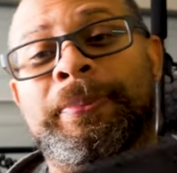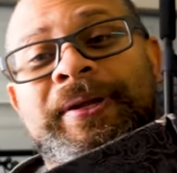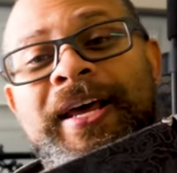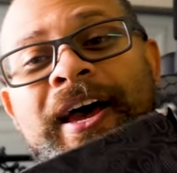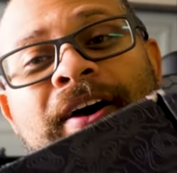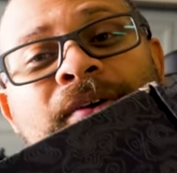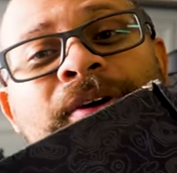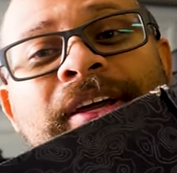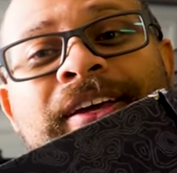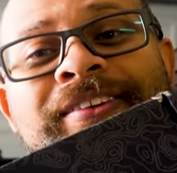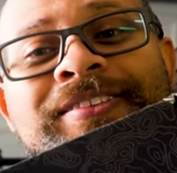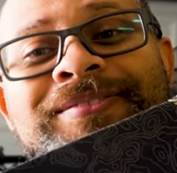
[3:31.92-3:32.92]
But now
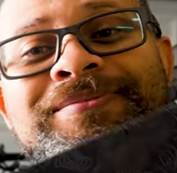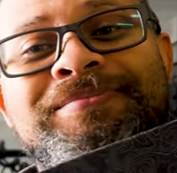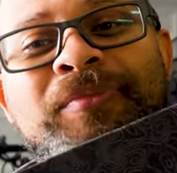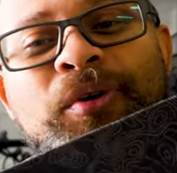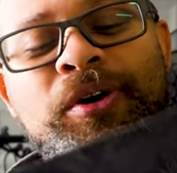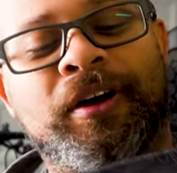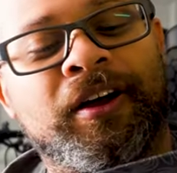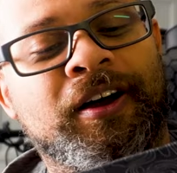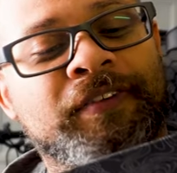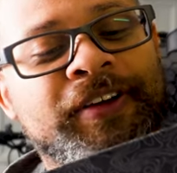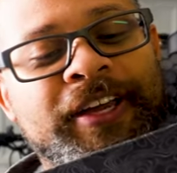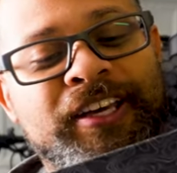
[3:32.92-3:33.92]
it's more
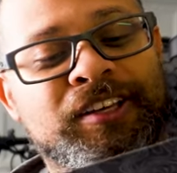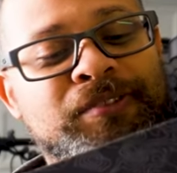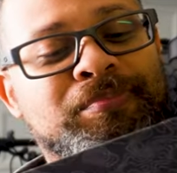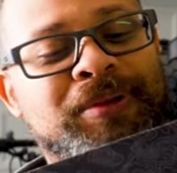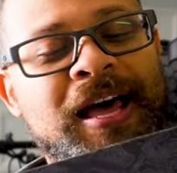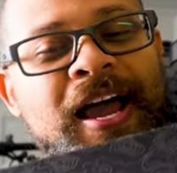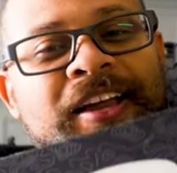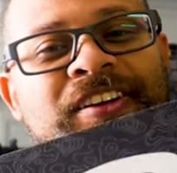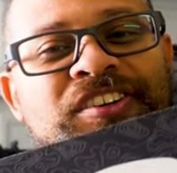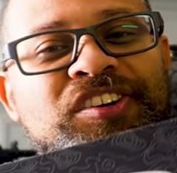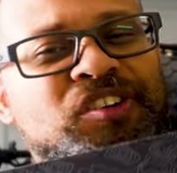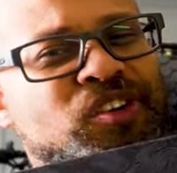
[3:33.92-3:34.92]
of a
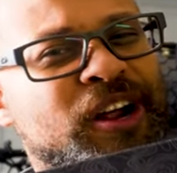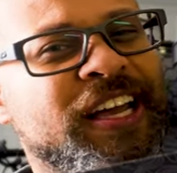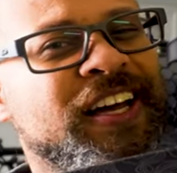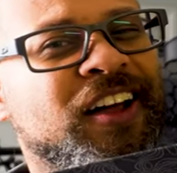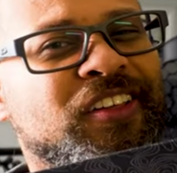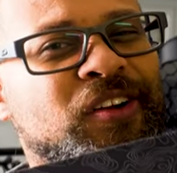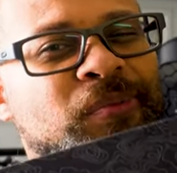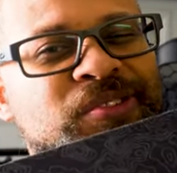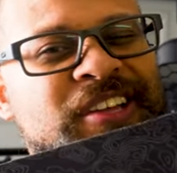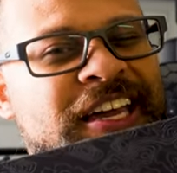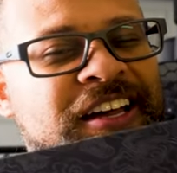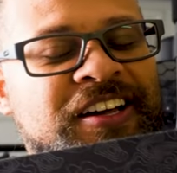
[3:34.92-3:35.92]
black gray color,
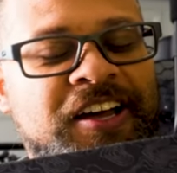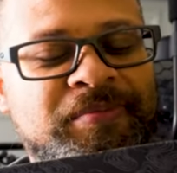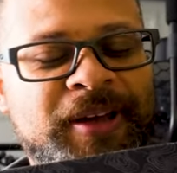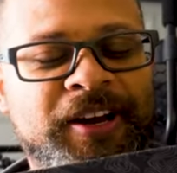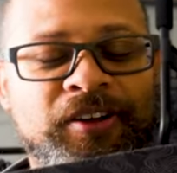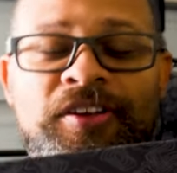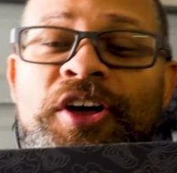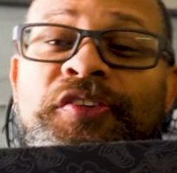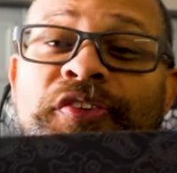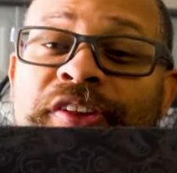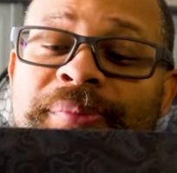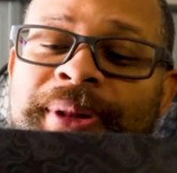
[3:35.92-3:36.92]
almost like a gunmetal
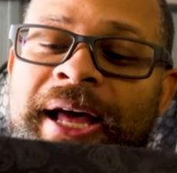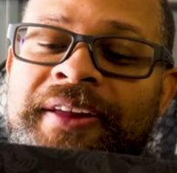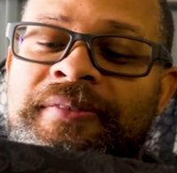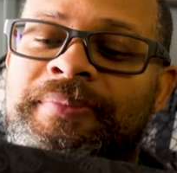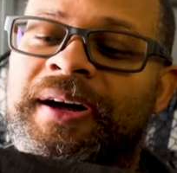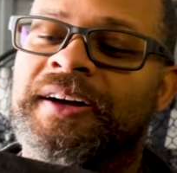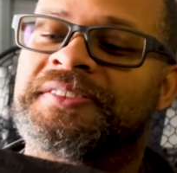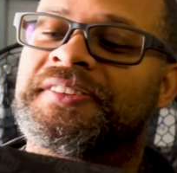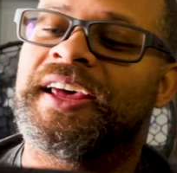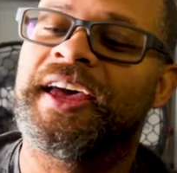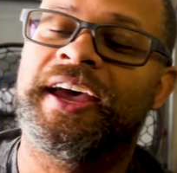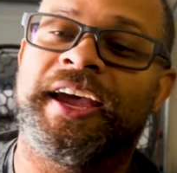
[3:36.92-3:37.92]
for their Platinum
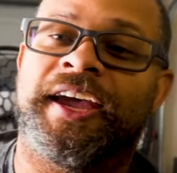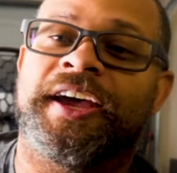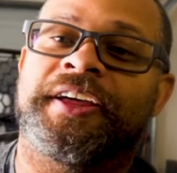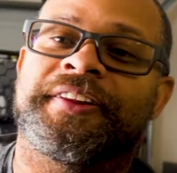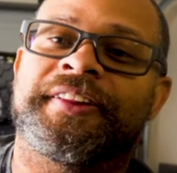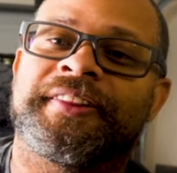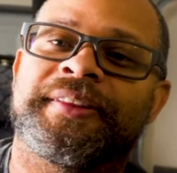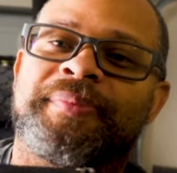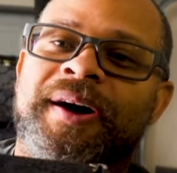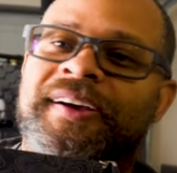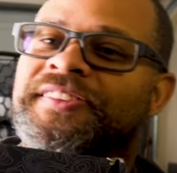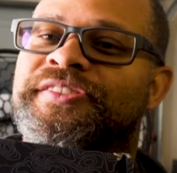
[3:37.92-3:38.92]
box. And the
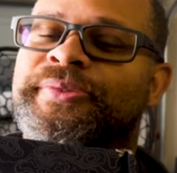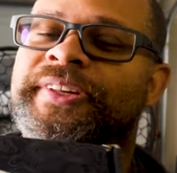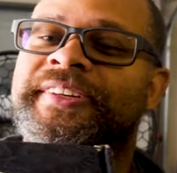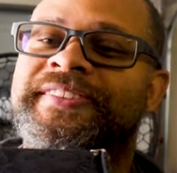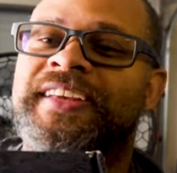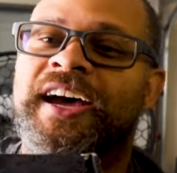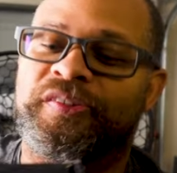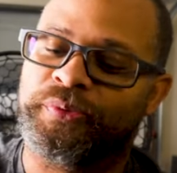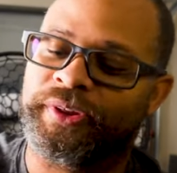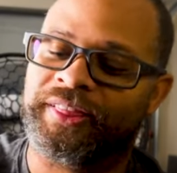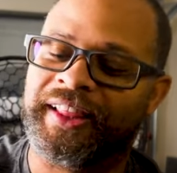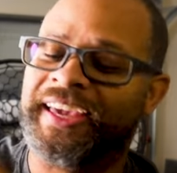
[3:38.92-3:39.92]
box is really designed
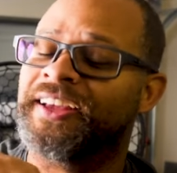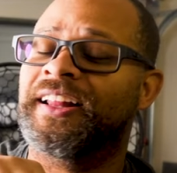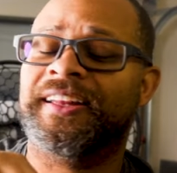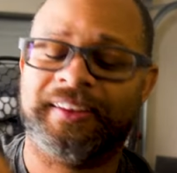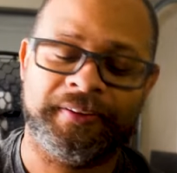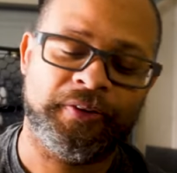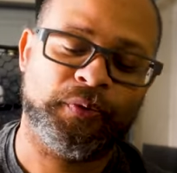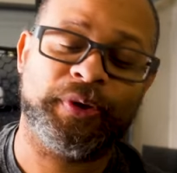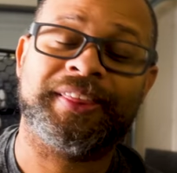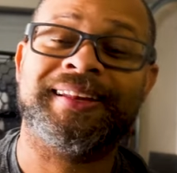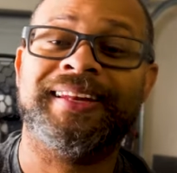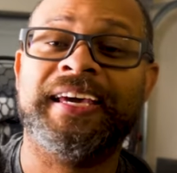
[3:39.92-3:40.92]

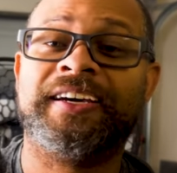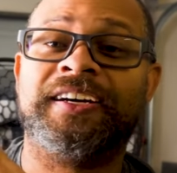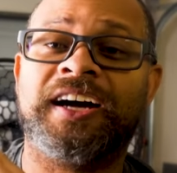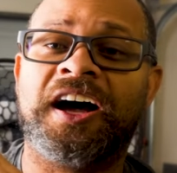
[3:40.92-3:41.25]
with lake